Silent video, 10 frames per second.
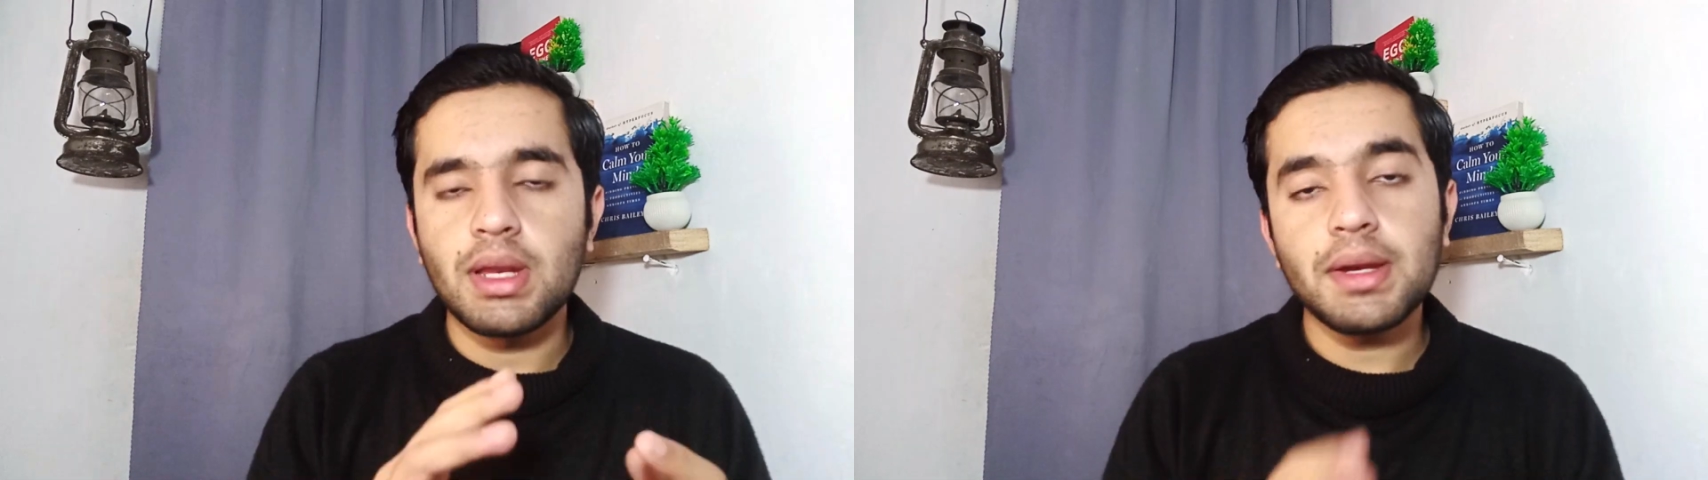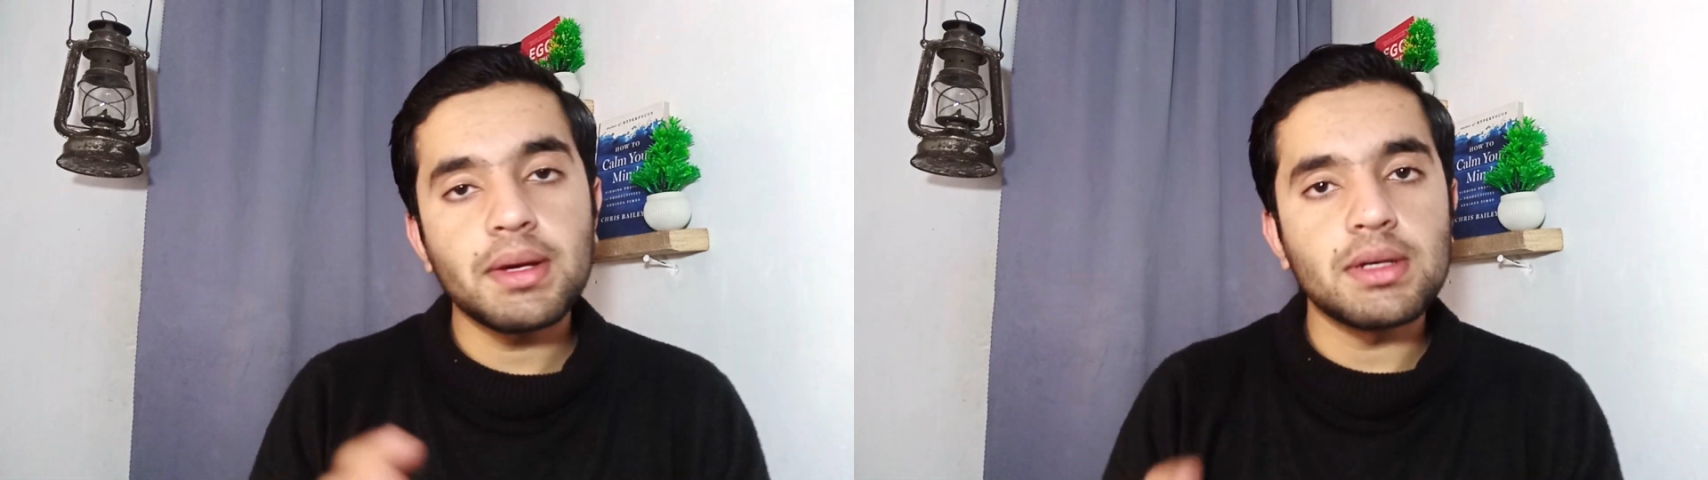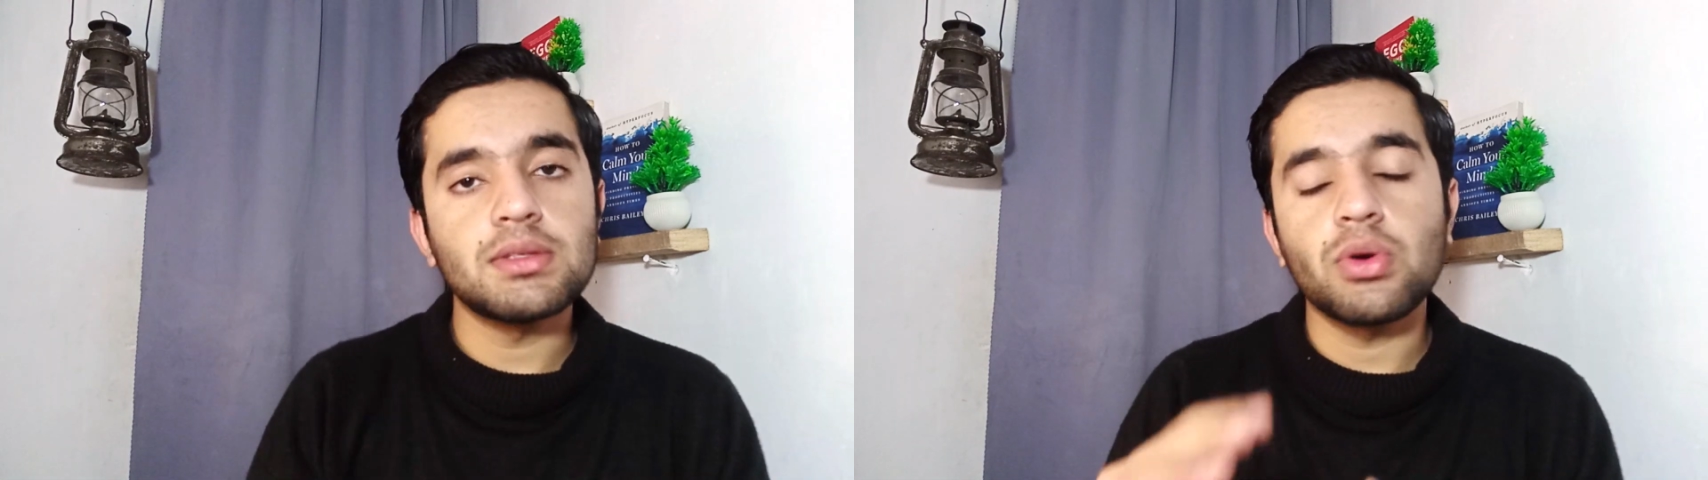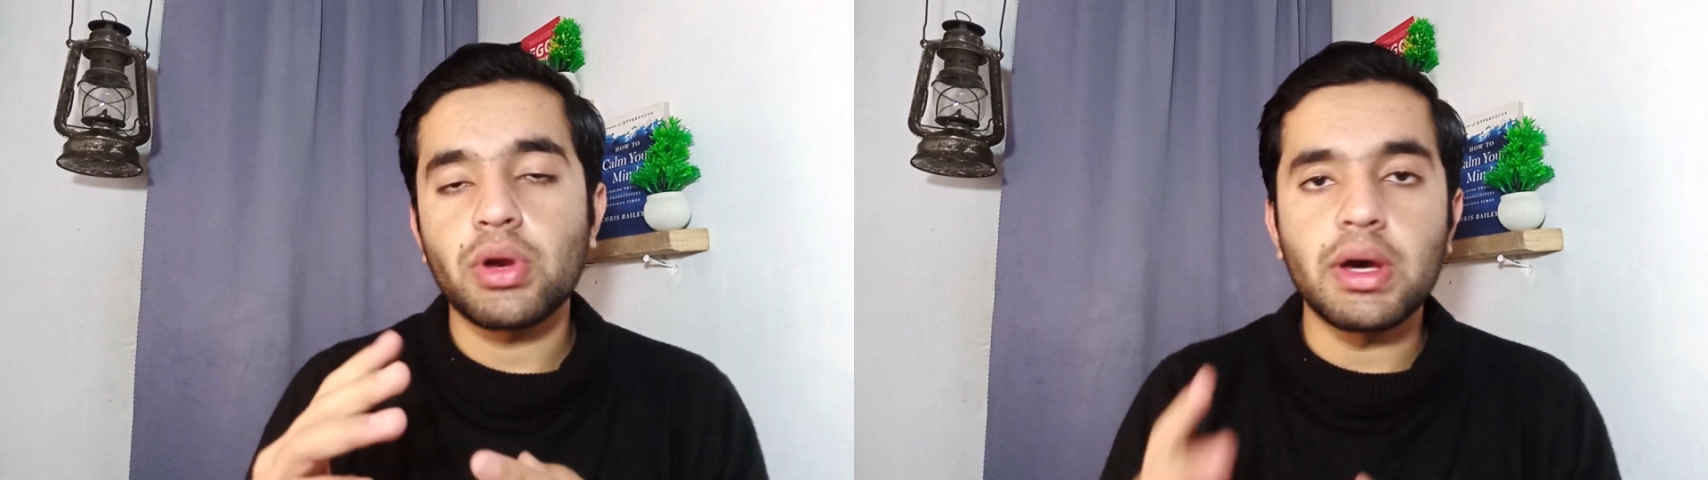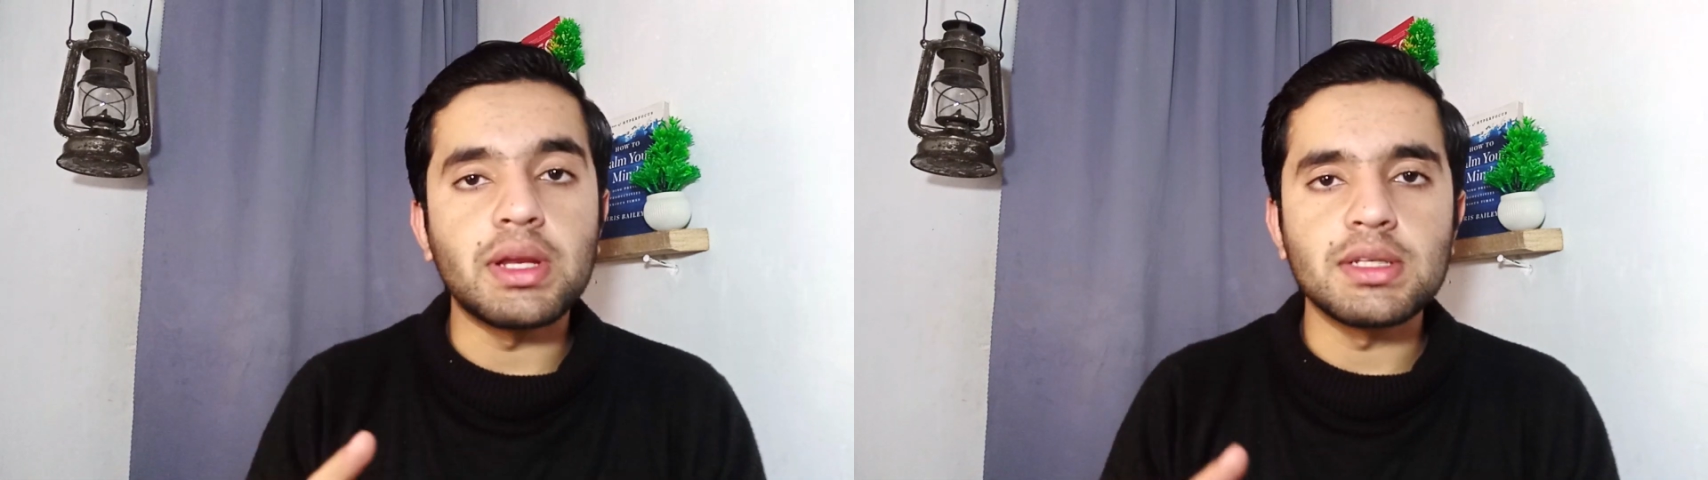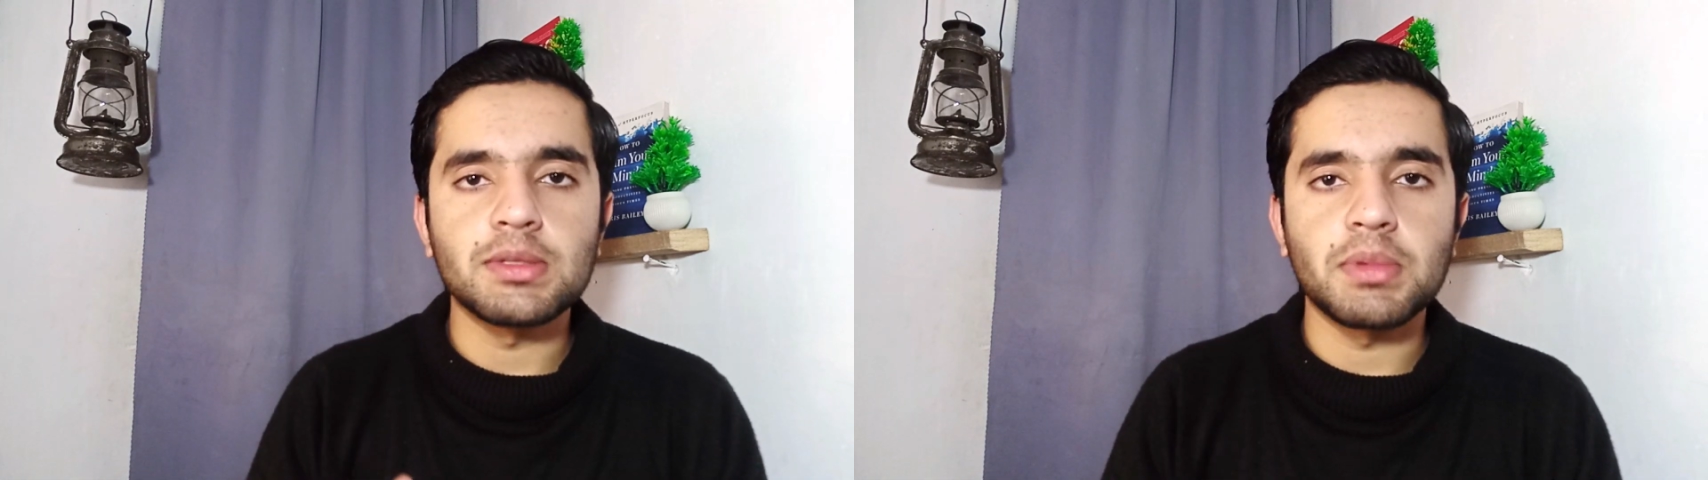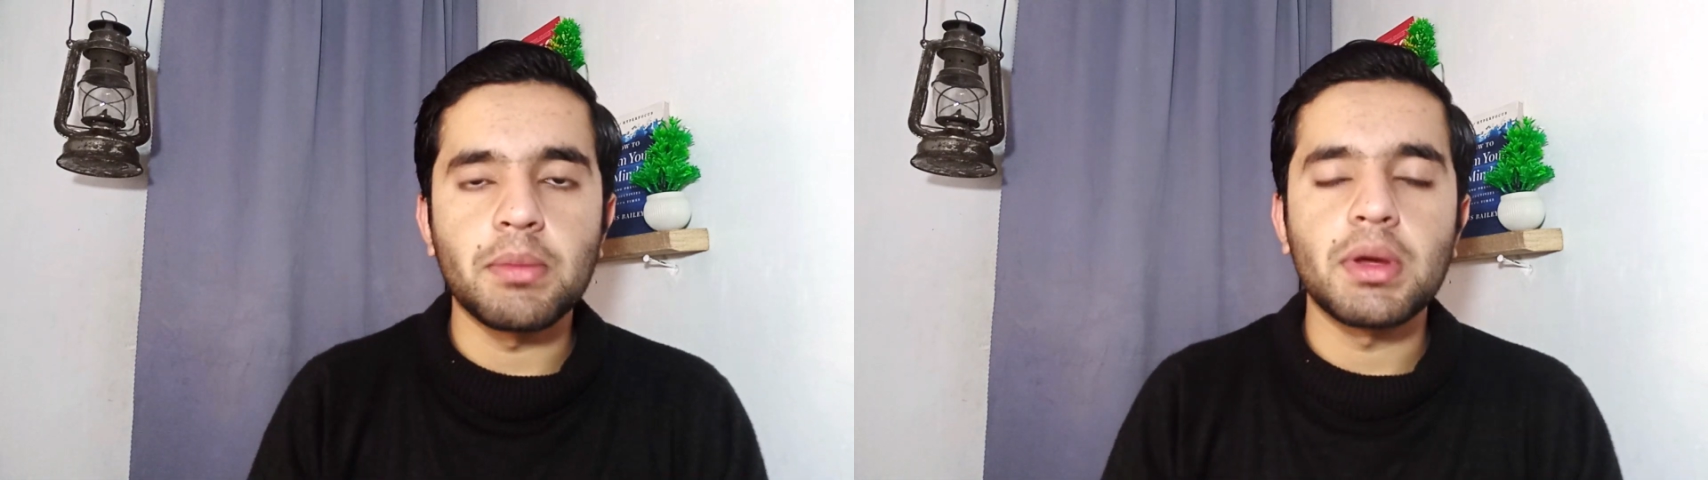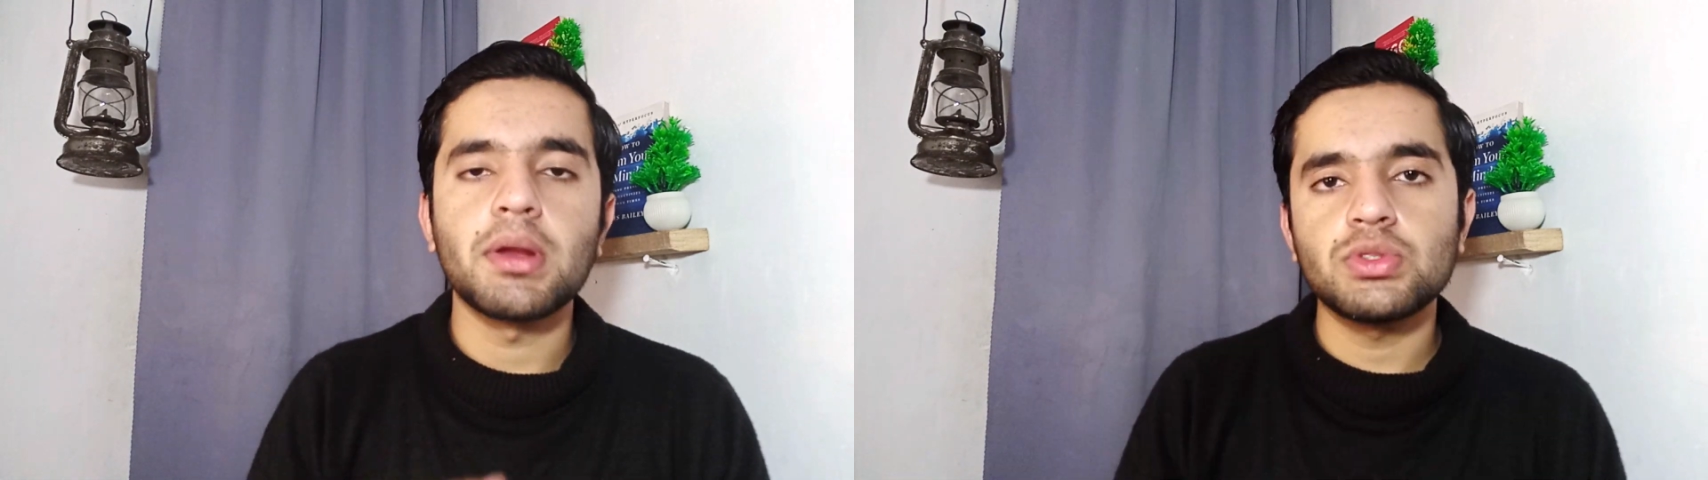late August or earlier September.